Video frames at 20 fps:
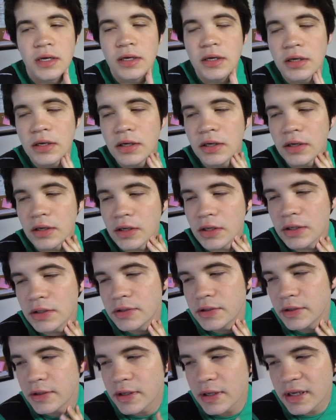Ah,
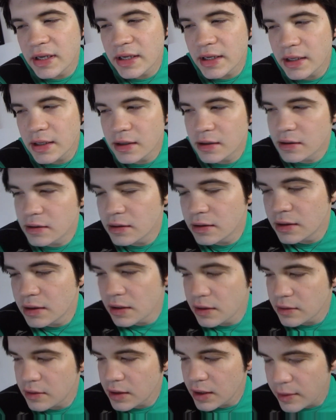uh, today,
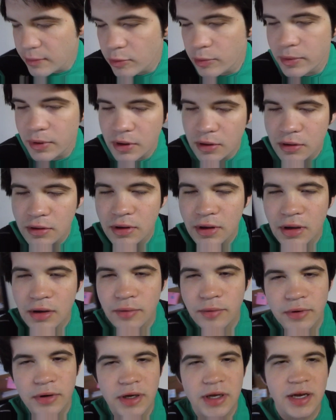today will be a good day
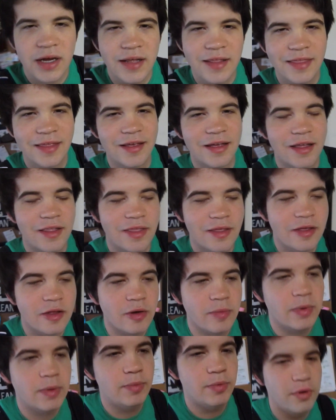at work, I think. I think
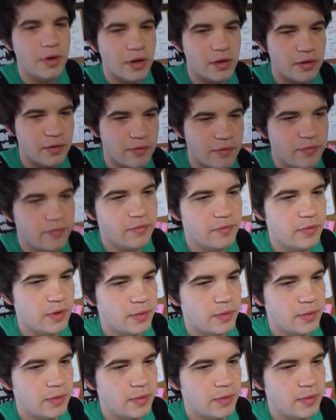it'll be productive.